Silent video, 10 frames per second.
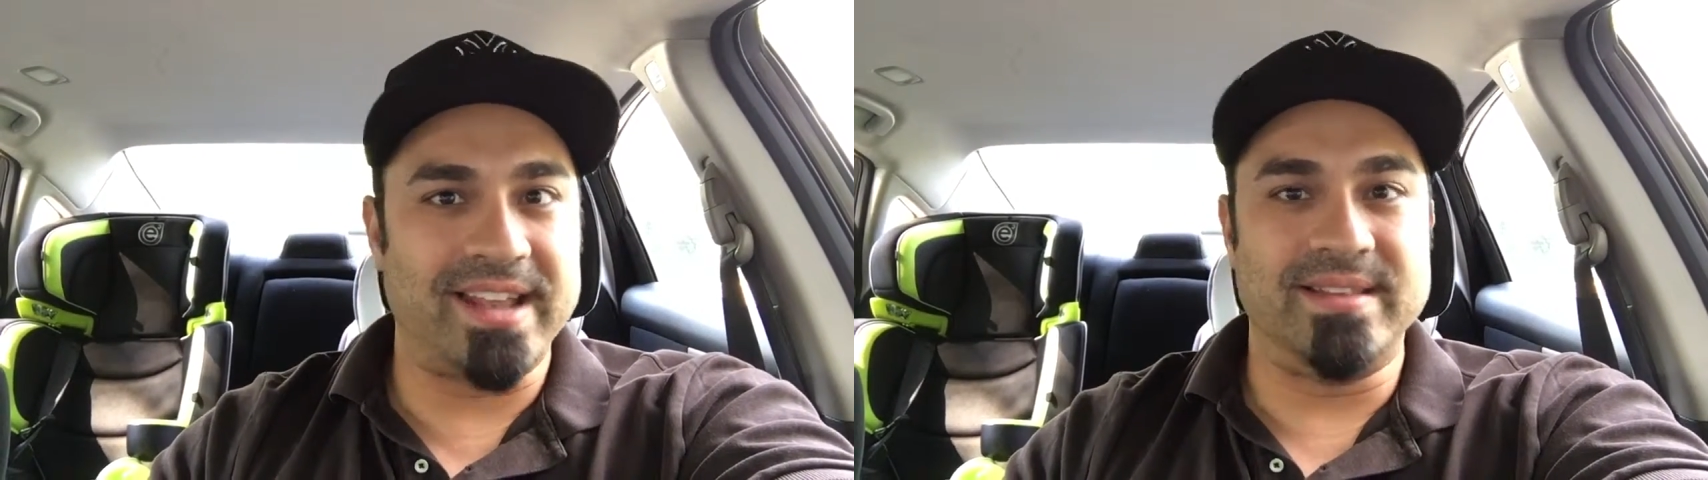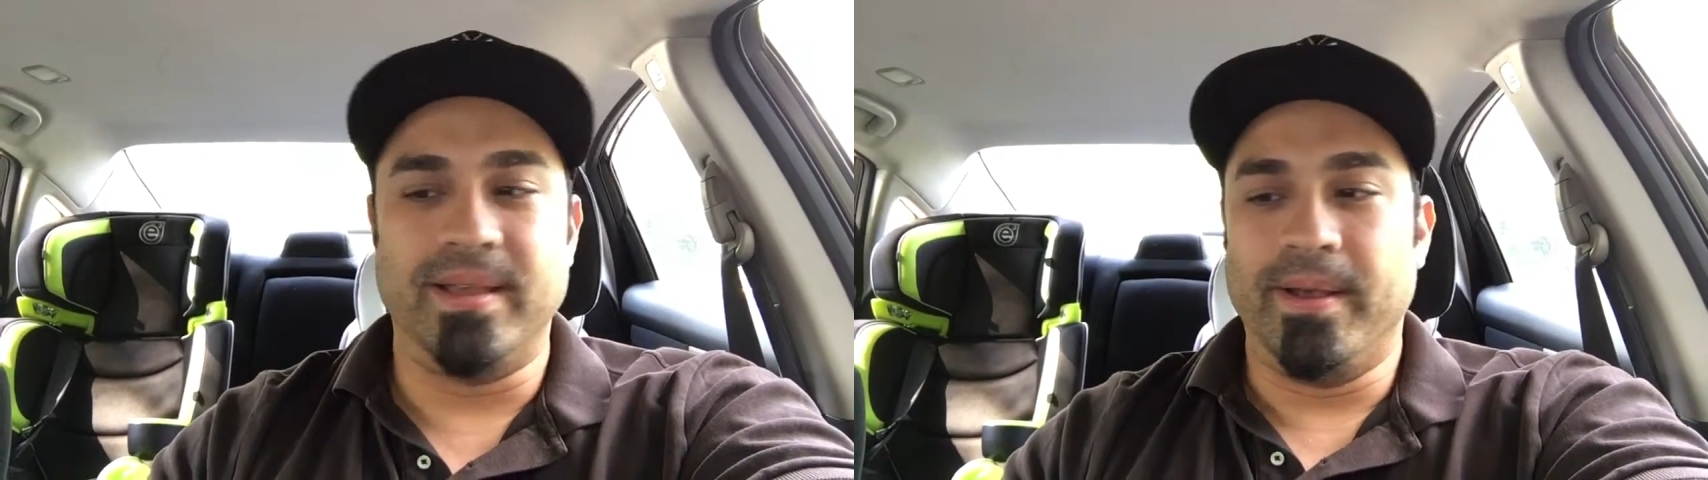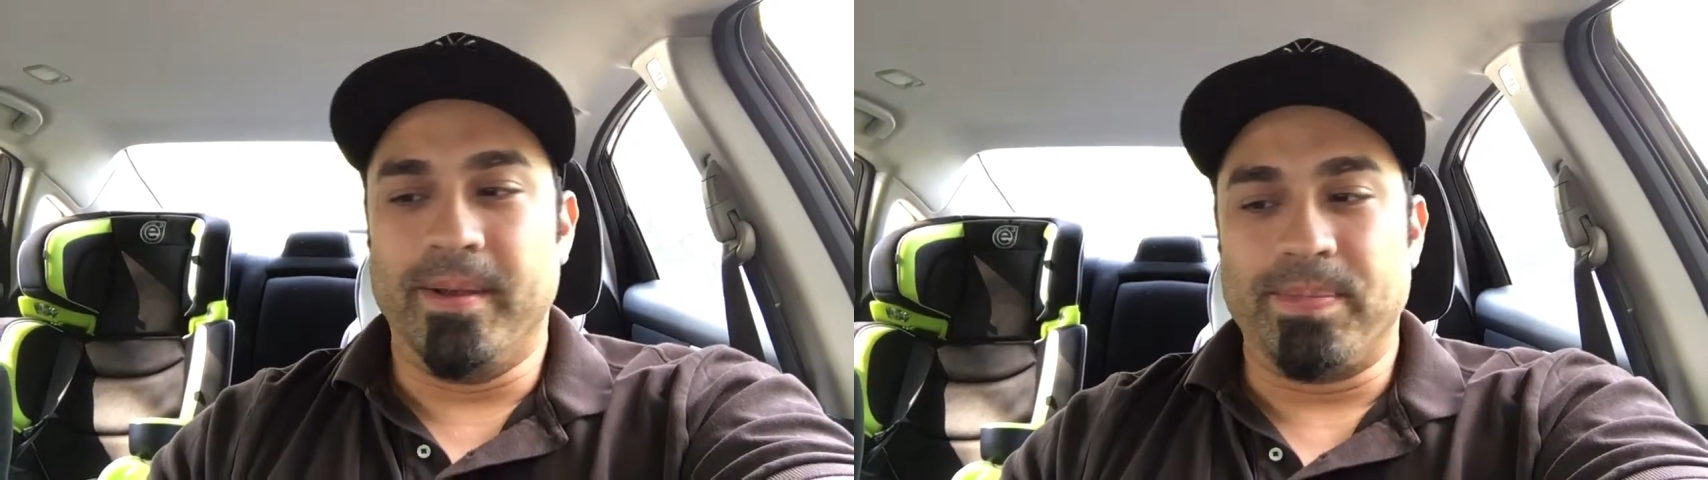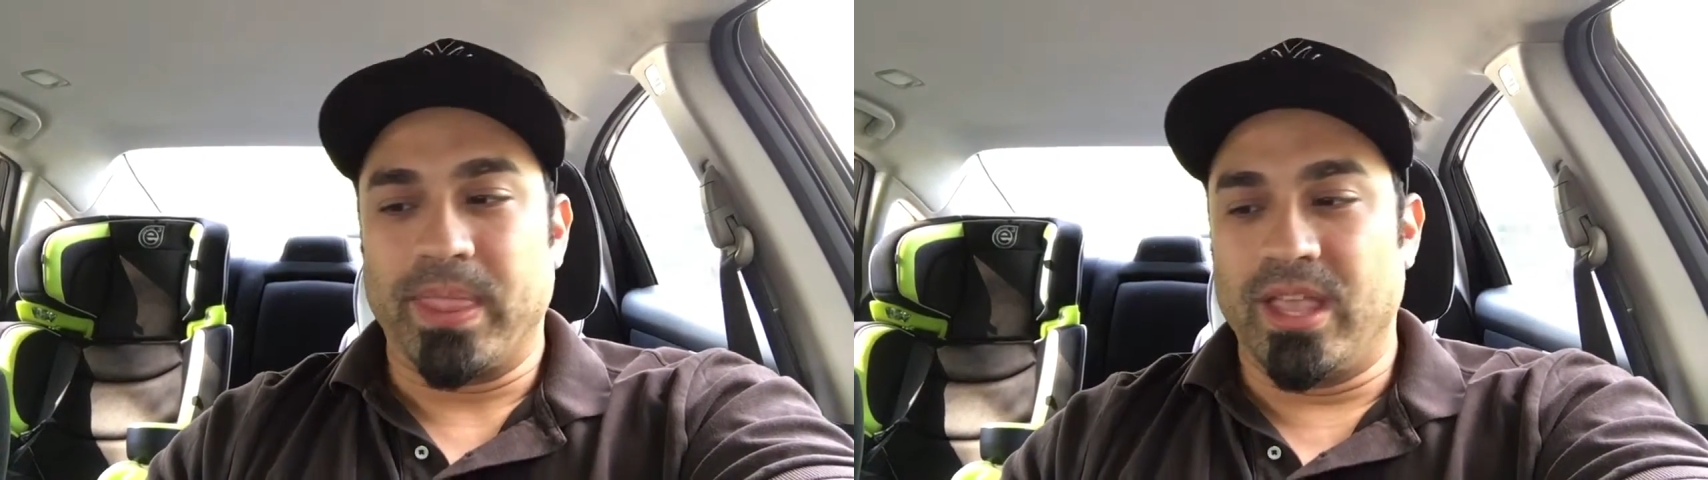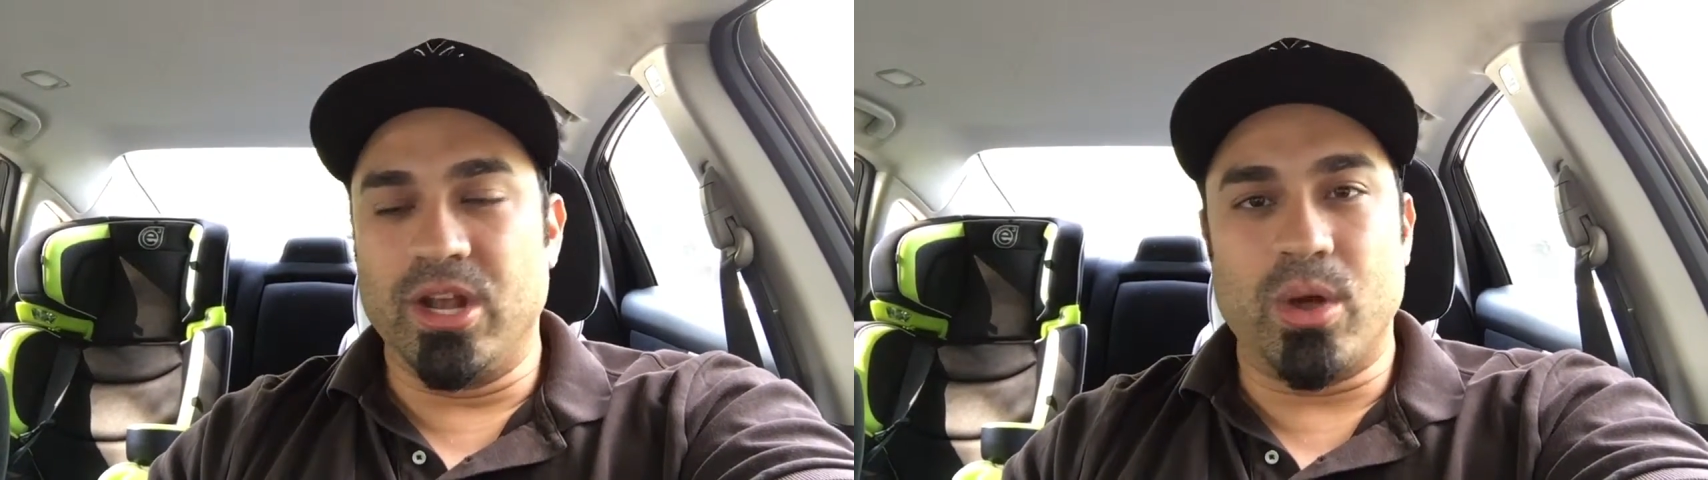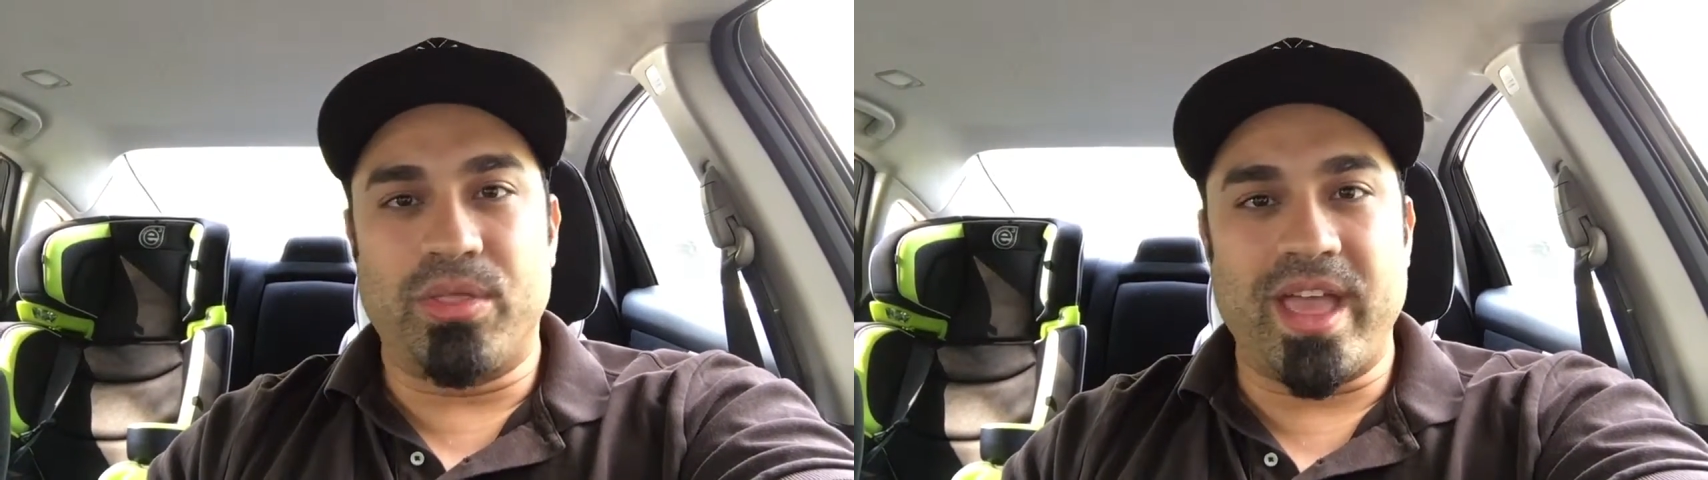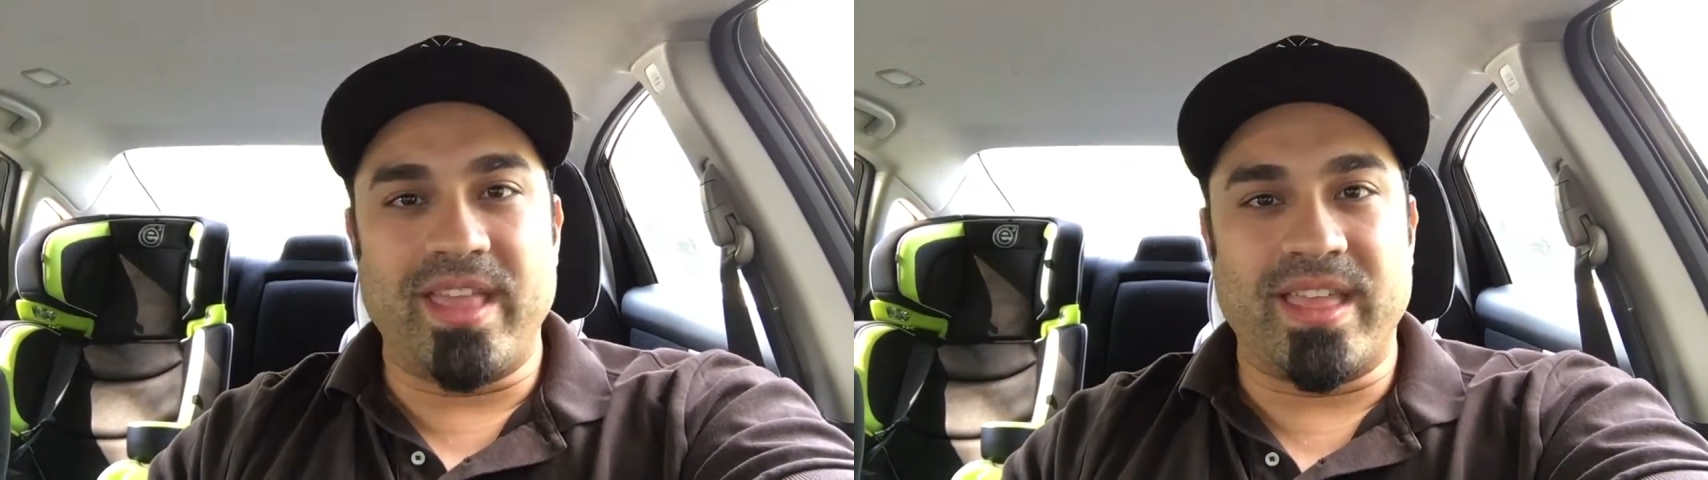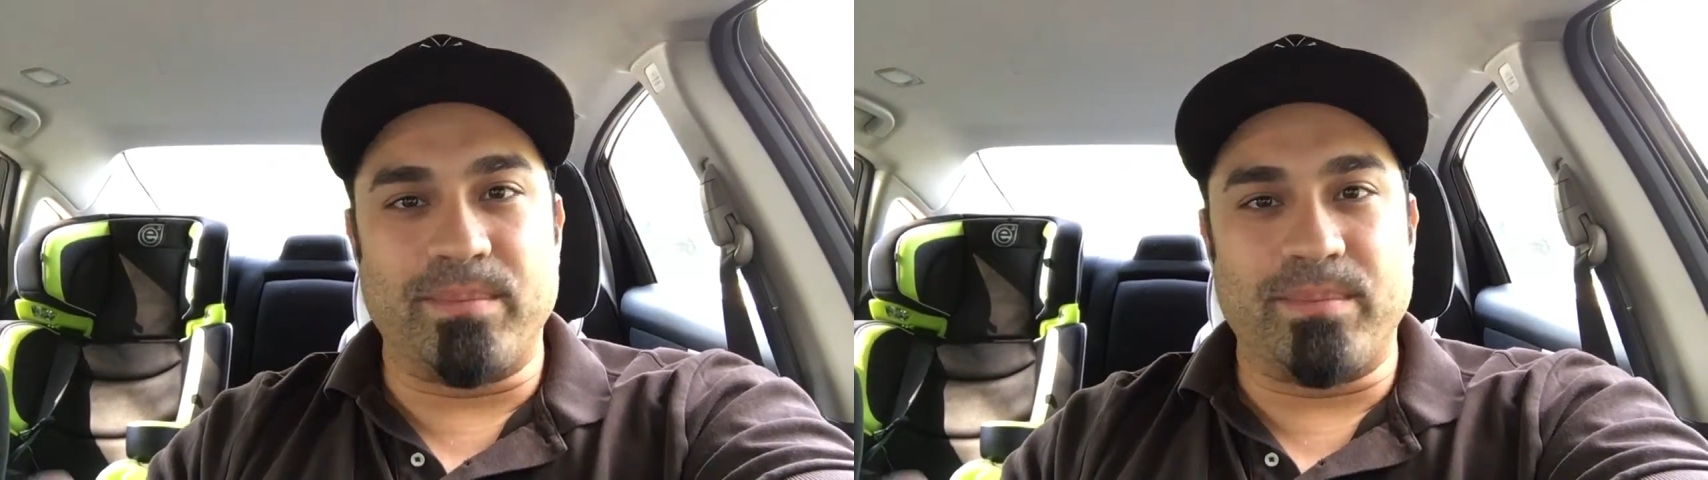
And, they